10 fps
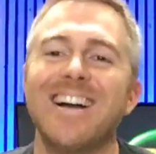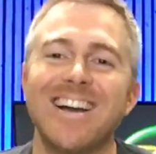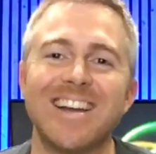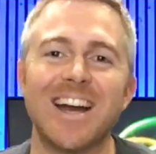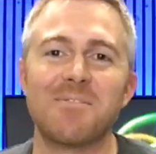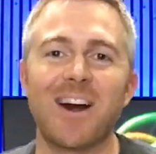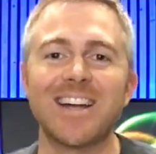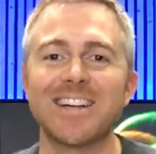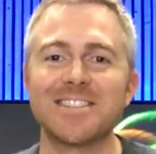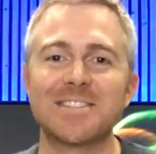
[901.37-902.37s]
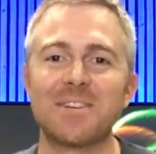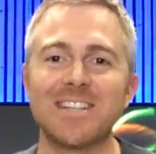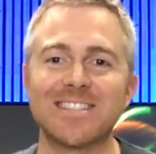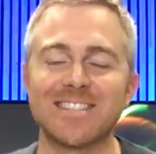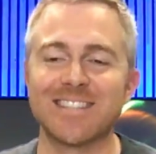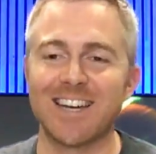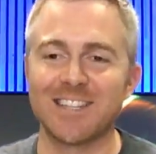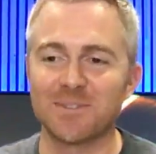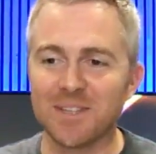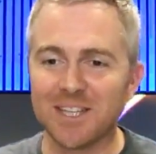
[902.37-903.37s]
Yeah, Brian got to experience it. It was like,
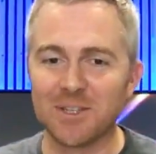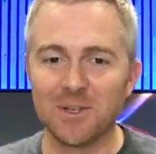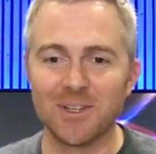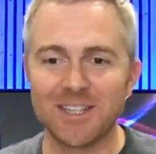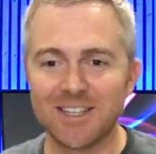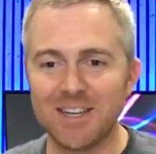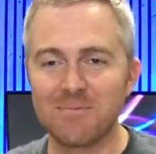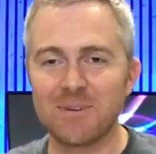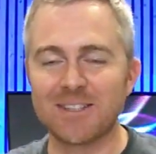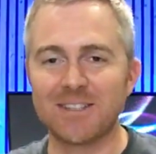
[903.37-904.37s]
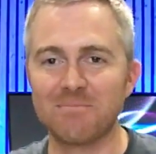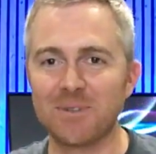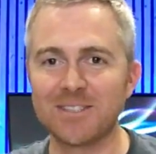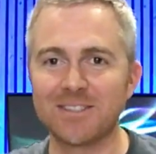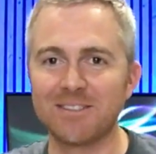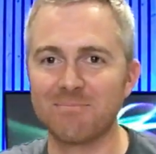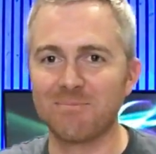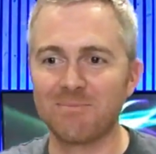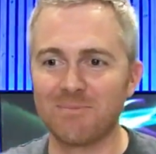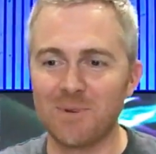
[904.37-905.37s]
it's really cool. You, you put put
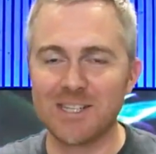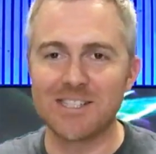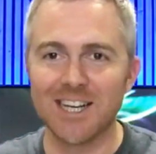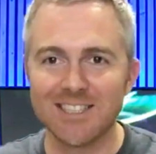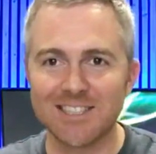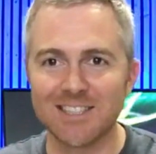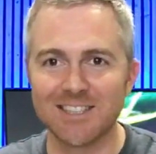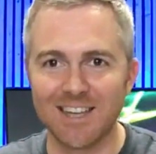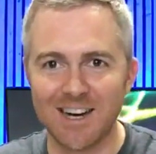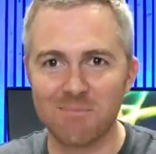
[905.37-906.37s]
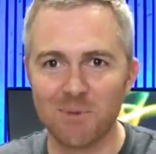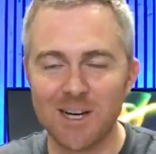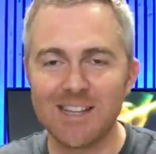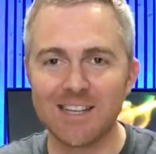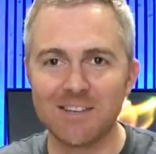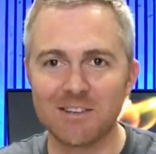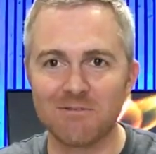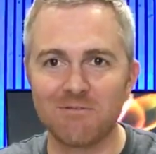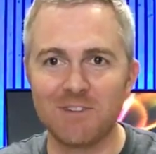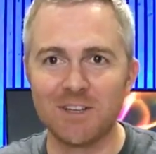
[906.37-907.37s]
when you touch the, and I'm breathing, you can
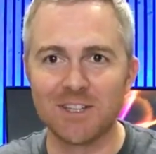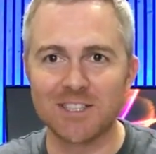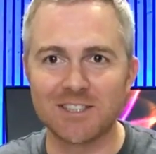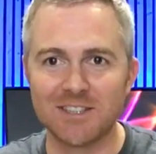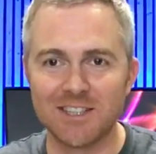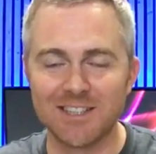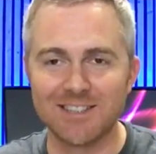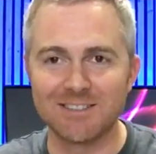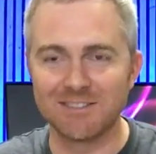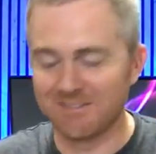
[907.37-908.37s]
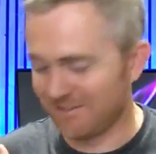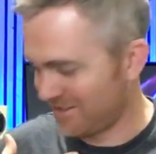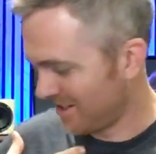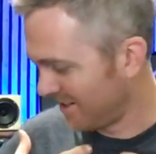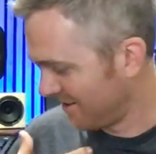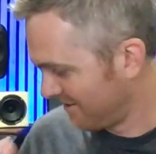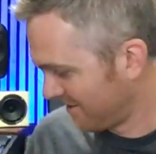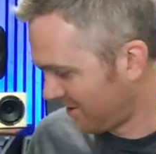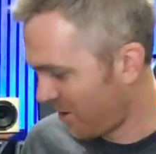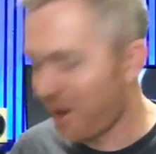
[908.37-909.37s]
feel it, the the
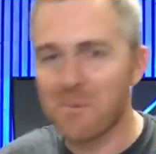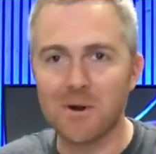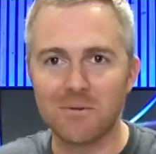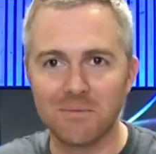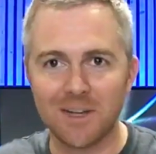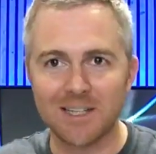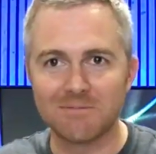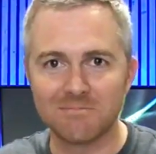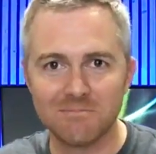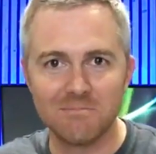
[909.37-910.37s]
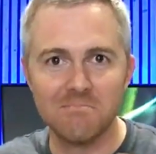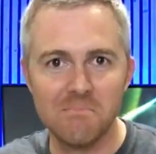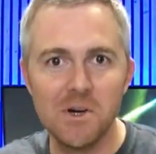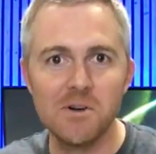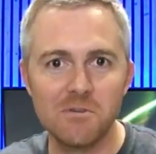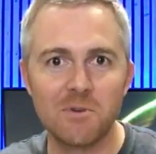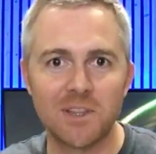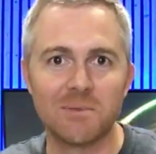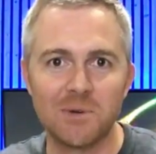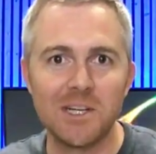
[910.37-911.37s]
armor like move with
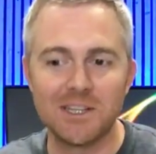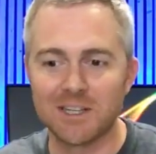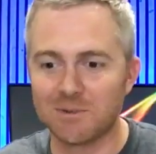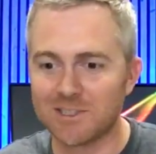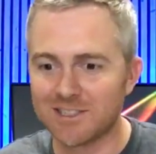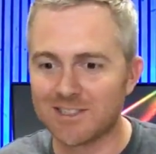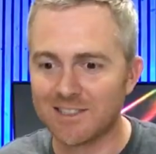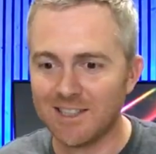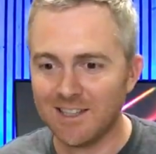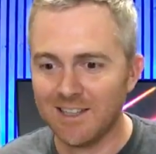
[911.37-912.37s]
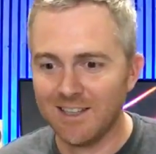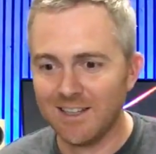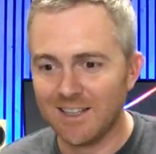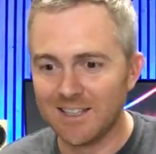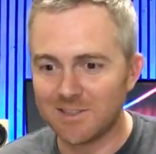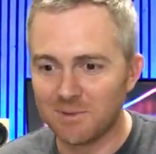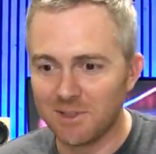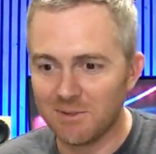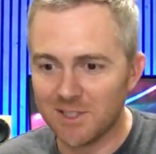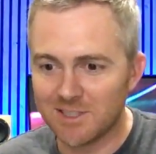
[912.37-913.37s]
the breathing, which is it's really
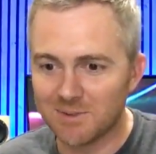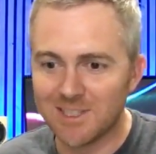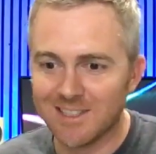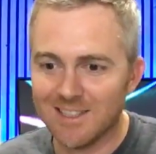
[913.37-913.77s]
really sweet.